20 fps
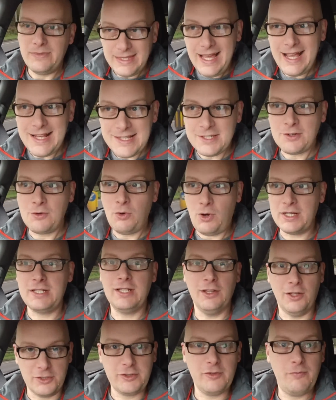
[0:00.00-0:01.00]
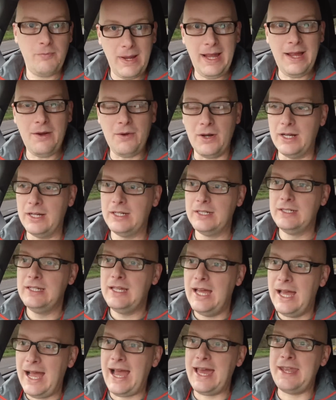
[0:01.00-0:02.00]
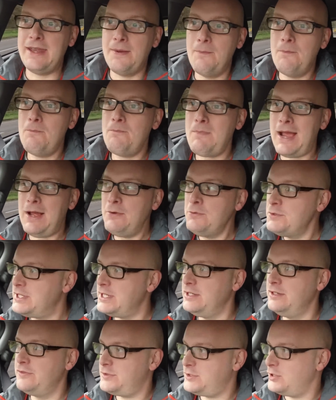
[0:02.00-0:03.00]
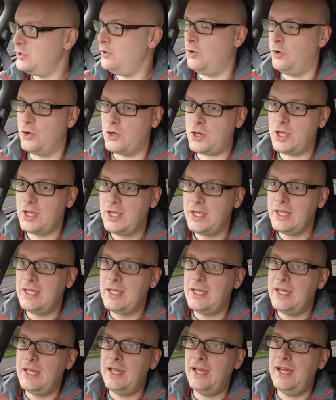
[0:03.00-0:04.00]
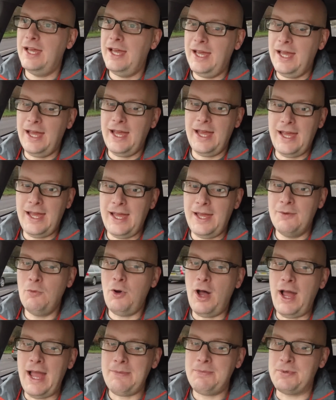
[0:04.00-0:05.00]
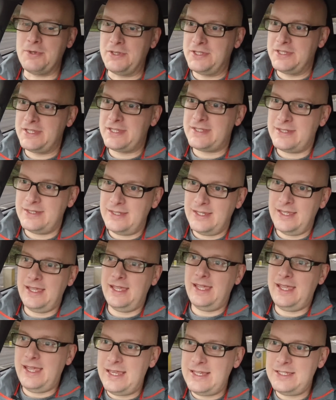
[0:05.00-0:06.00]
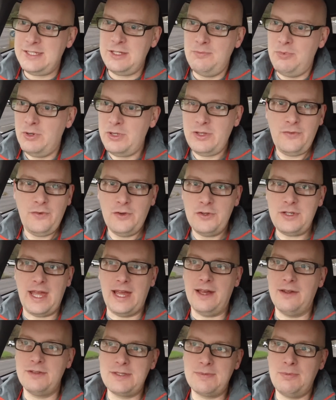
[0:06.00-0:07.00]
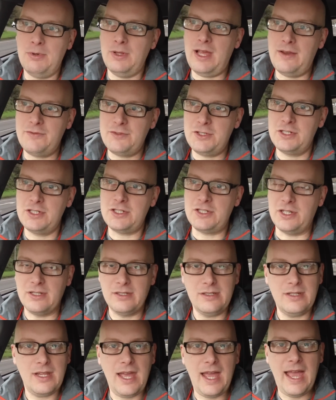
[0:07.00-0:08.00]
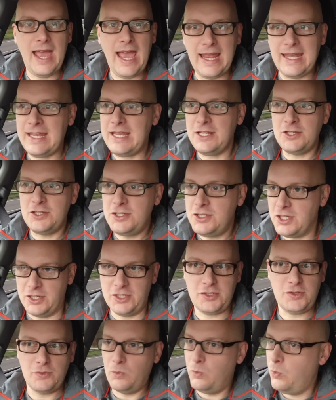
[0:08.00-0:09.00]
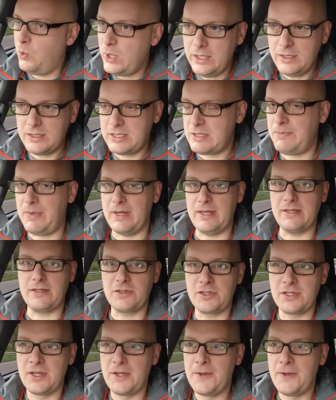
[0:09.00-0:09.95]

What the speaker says: That's quite a lot of power and a mountain of torque. And what happens is you put your foot down to pull out of a junction and it just wheel spins.